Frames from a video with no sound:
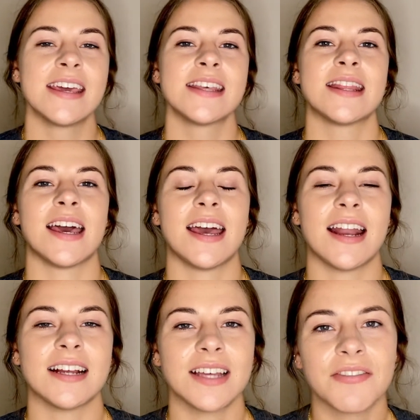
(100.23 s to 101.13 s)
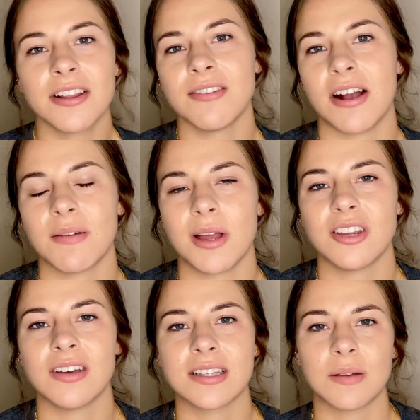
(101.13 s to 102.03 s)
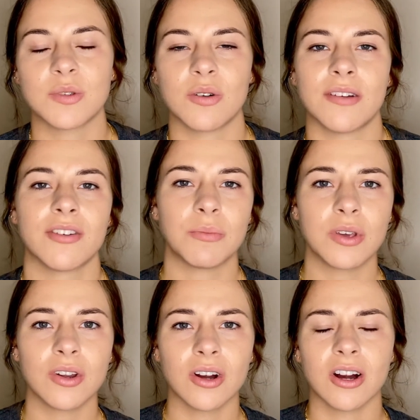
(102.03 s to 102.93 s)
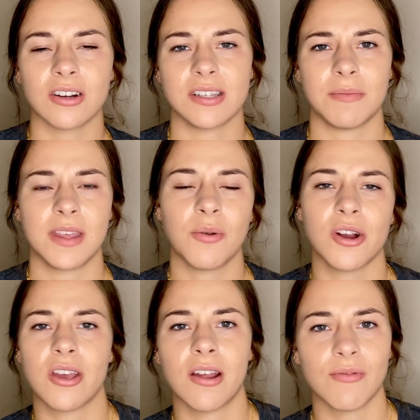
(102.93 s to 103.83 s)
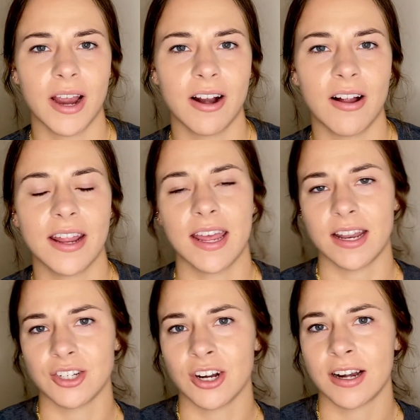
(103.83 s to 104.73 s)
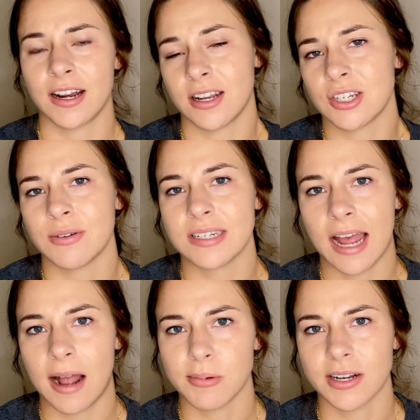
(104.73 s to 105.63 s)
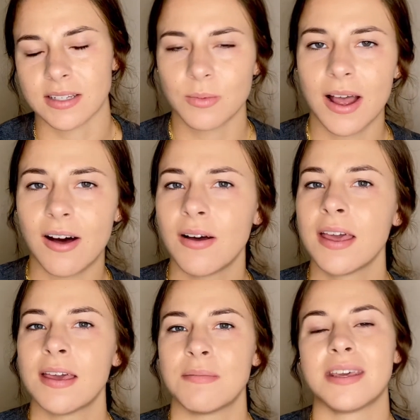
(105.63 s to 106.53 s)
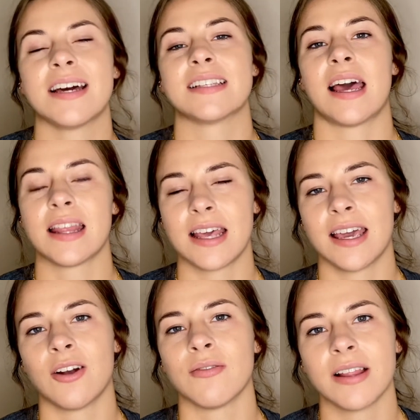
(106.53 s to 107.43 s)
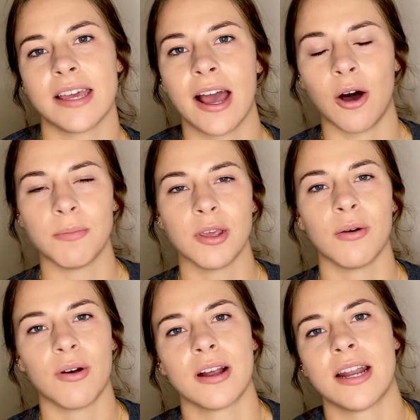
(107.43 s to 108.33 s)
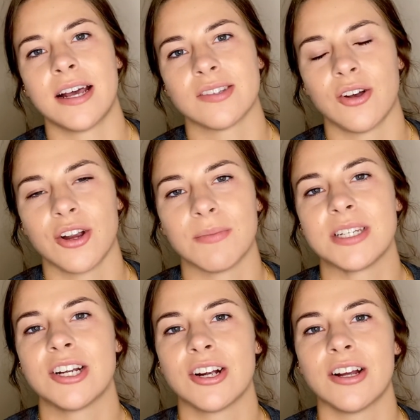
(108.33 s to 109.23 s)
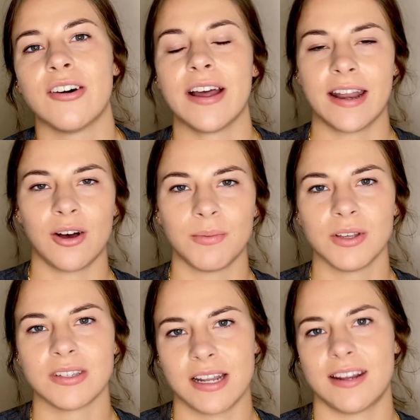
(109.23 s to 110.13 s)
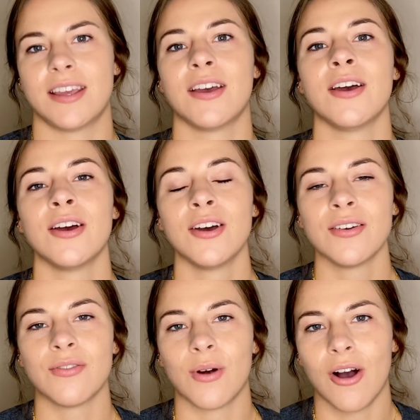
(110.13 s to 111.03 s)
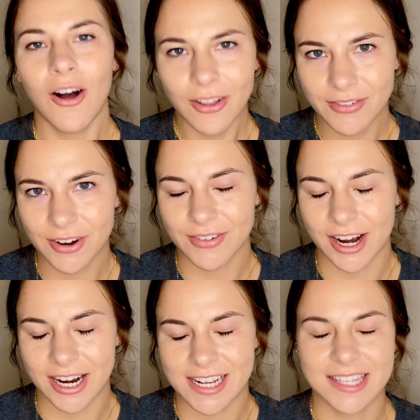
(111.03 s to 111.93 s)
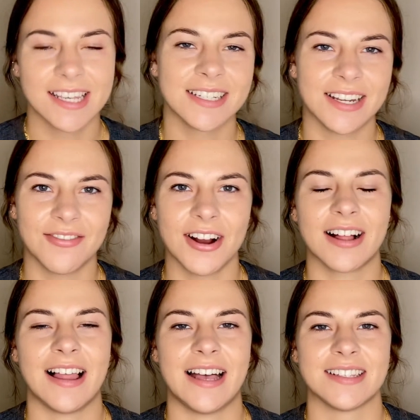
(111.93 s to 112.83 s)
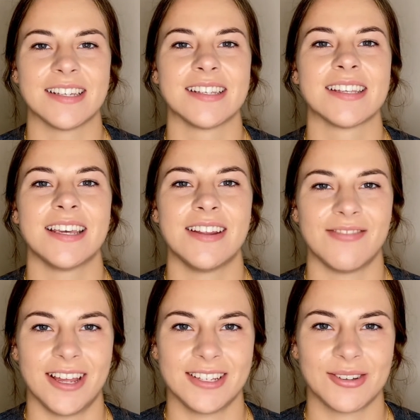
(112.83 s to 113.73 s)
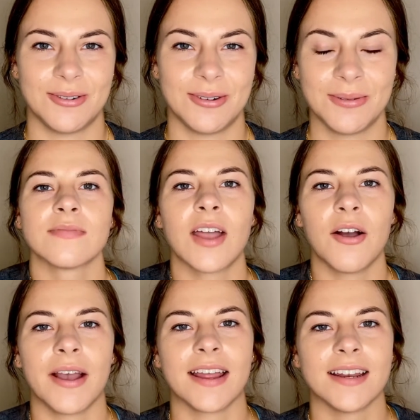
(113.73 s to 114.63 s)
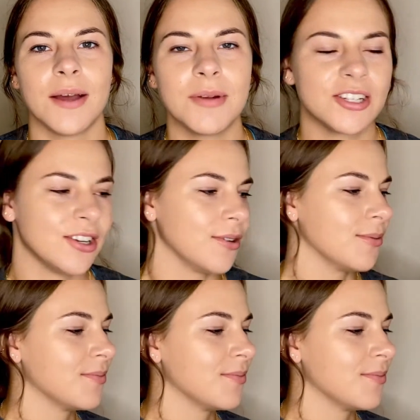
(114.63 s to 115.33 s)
then I definitely recommend you get some sort of computer or something where you can write on it and turn it into a tablet as well, because I think it'll really help you organize all your material and help you study for all of your various different classes in vet school. Okay, number two.